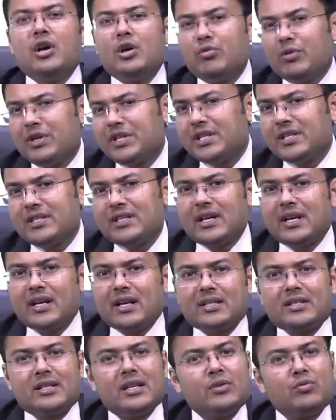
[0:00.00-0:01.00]
Questions are
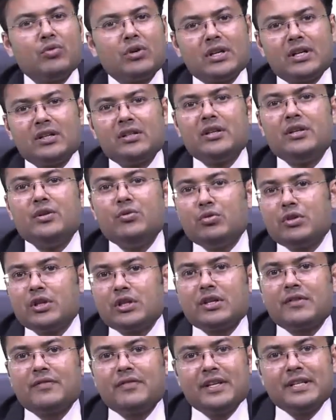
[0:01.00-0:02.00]
asked that what are the
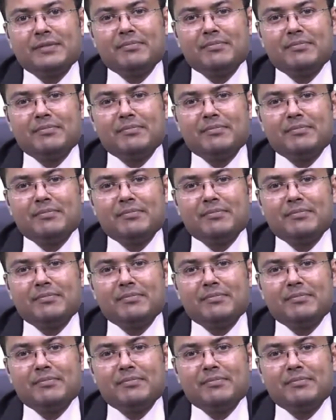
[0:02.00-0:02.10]
uses of